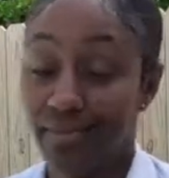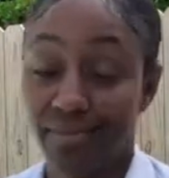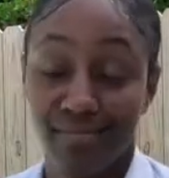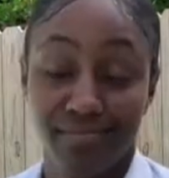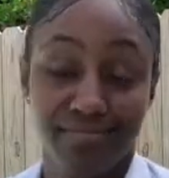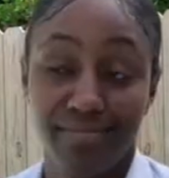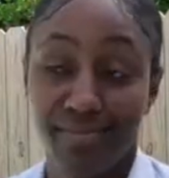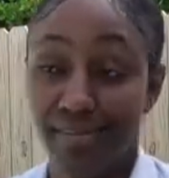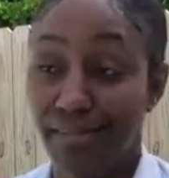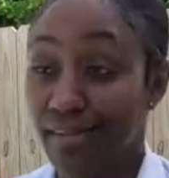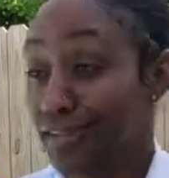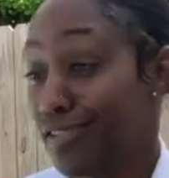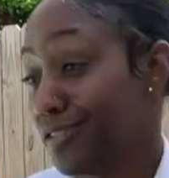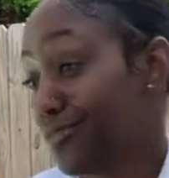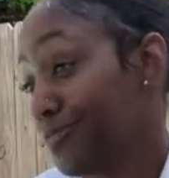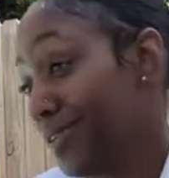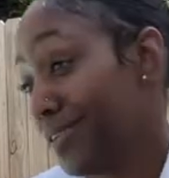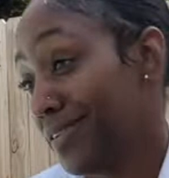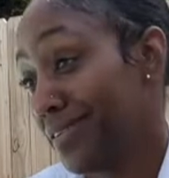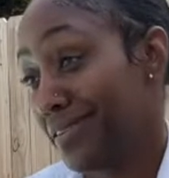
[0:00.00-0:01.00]
It's not that
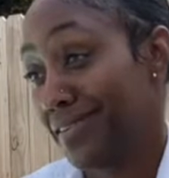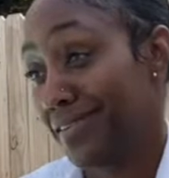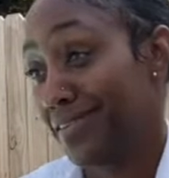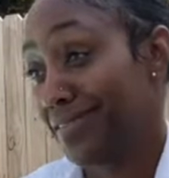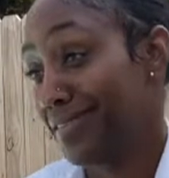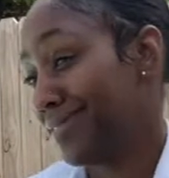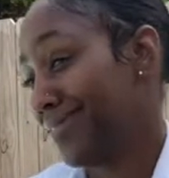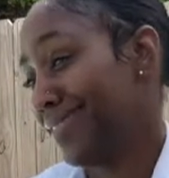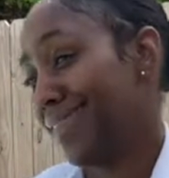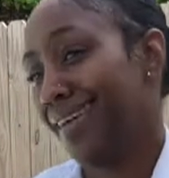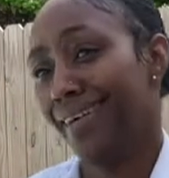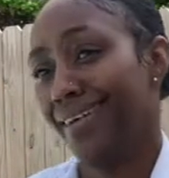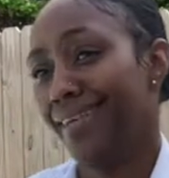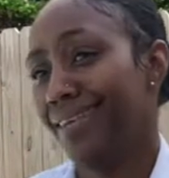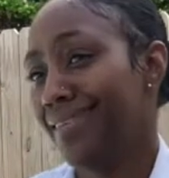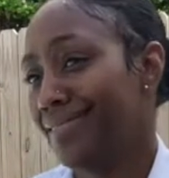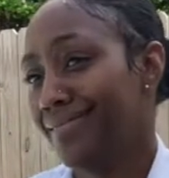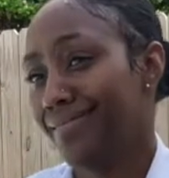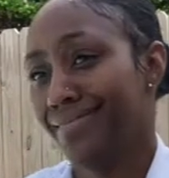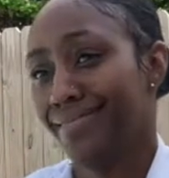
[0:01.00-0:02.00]
serious, too. Yeah.
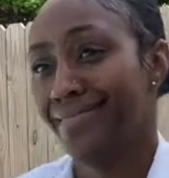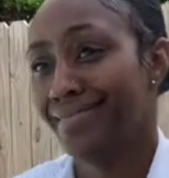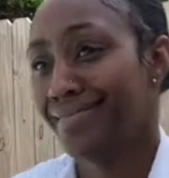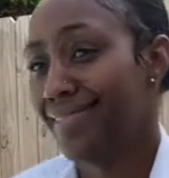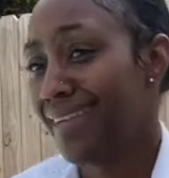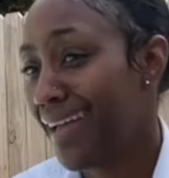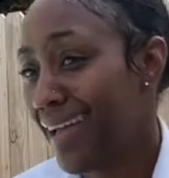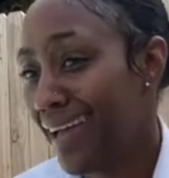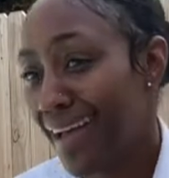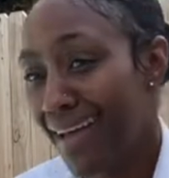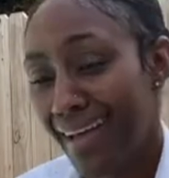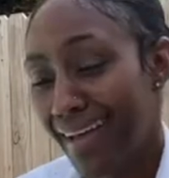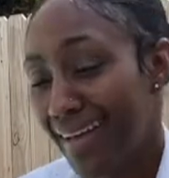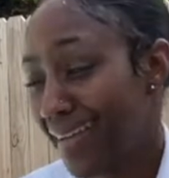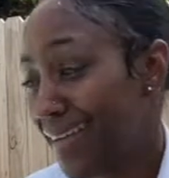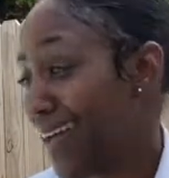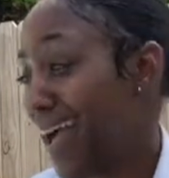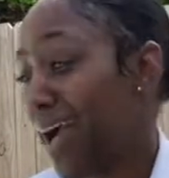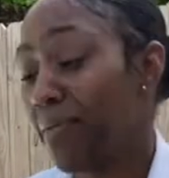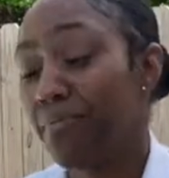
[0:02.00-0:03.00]
You don't
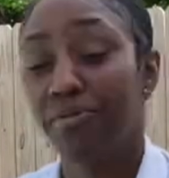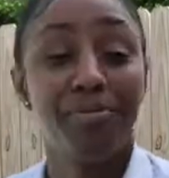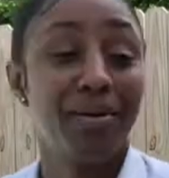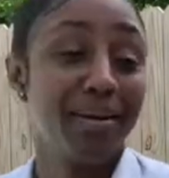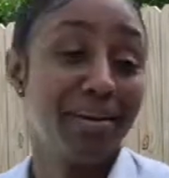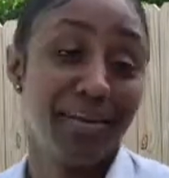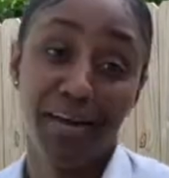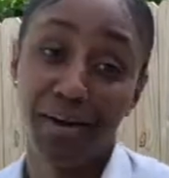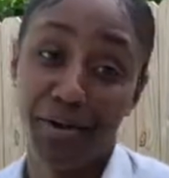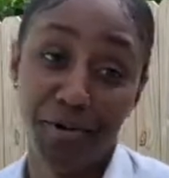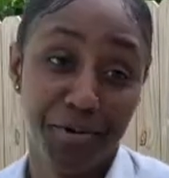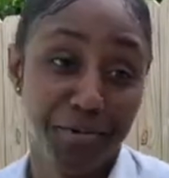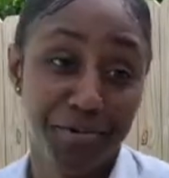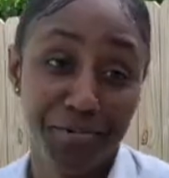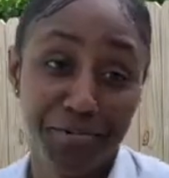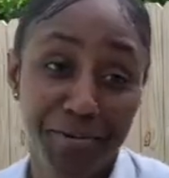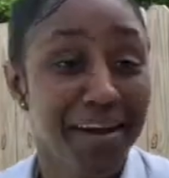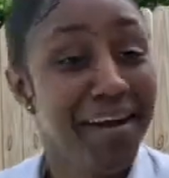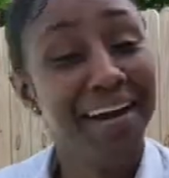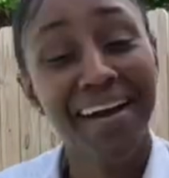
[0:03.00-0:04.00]
feel like you. Oh,
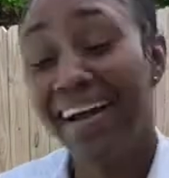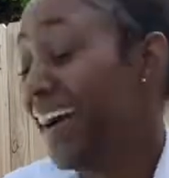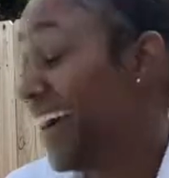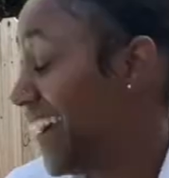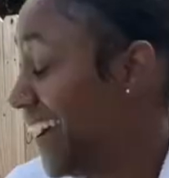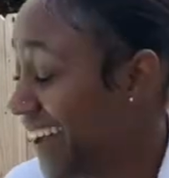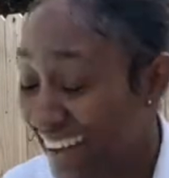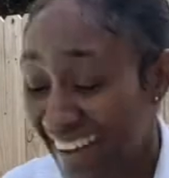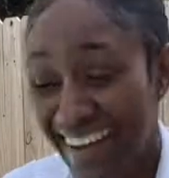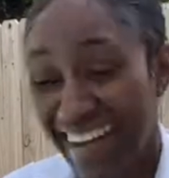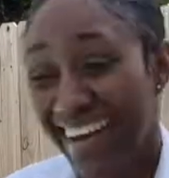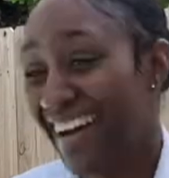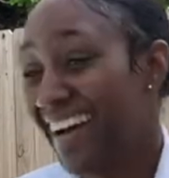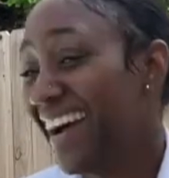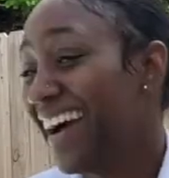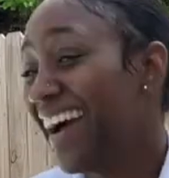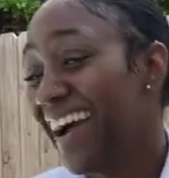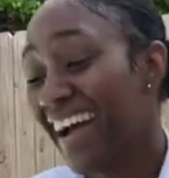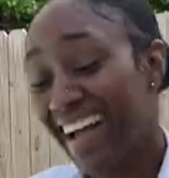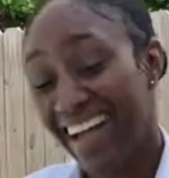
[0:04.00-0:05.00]
okay. So you
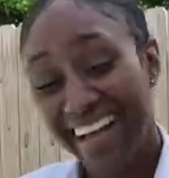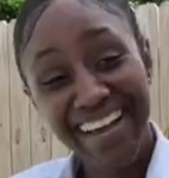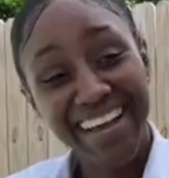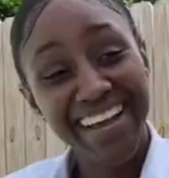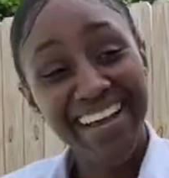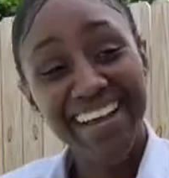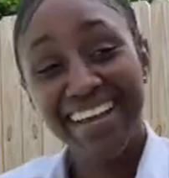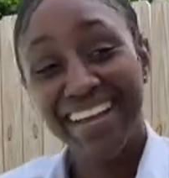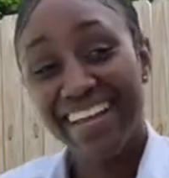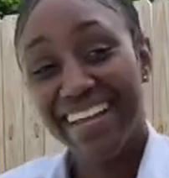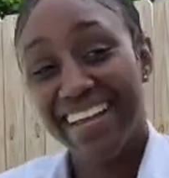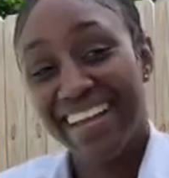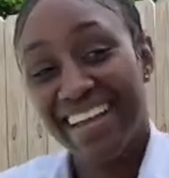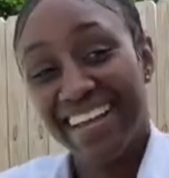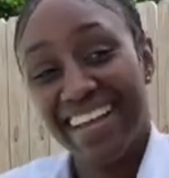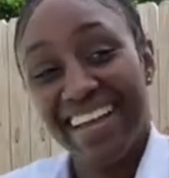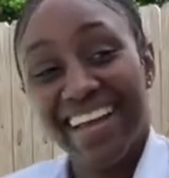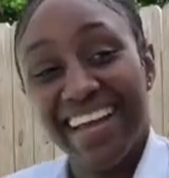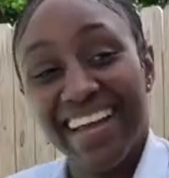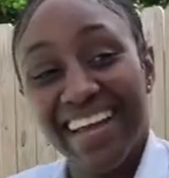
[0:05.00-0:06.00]
don't feel like you have, like,
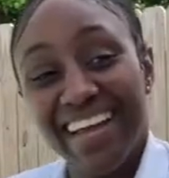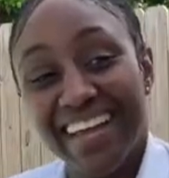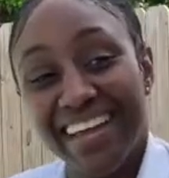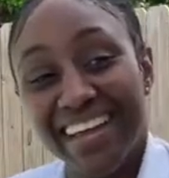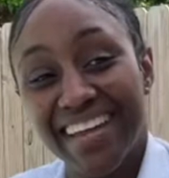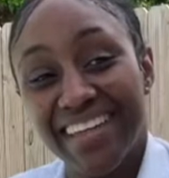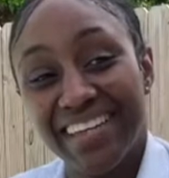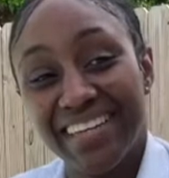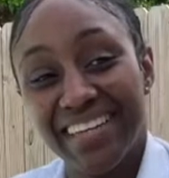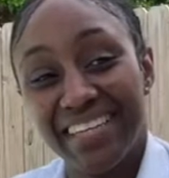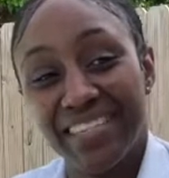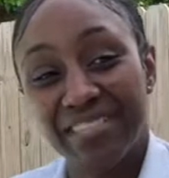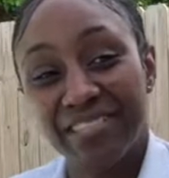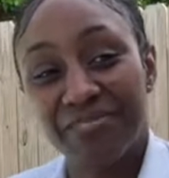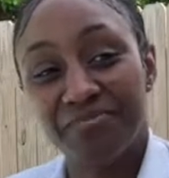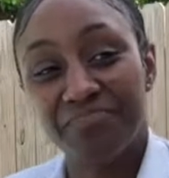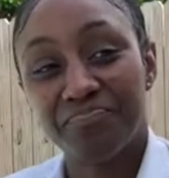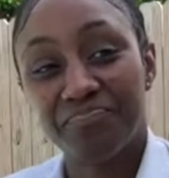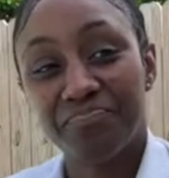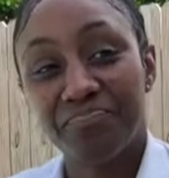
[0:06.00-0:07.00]
bad blood, like, with
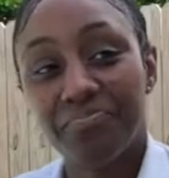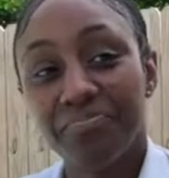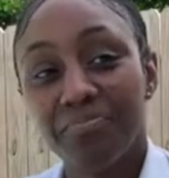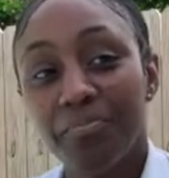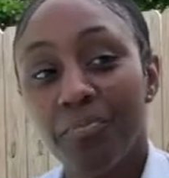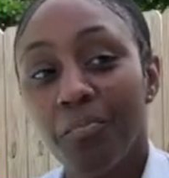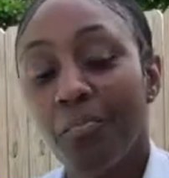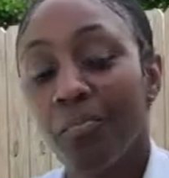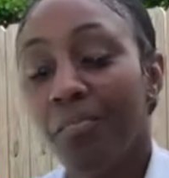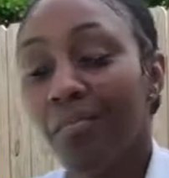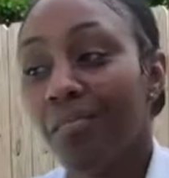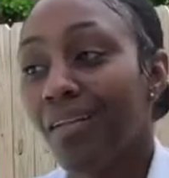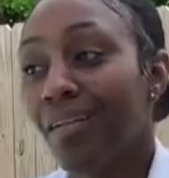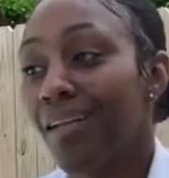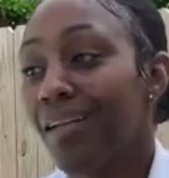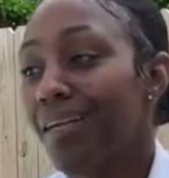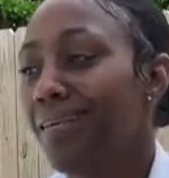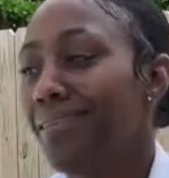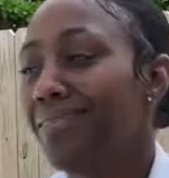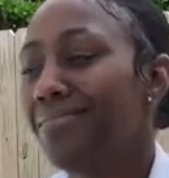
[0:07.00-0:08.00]
inmates or whatever?
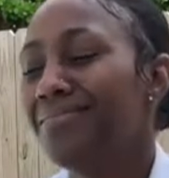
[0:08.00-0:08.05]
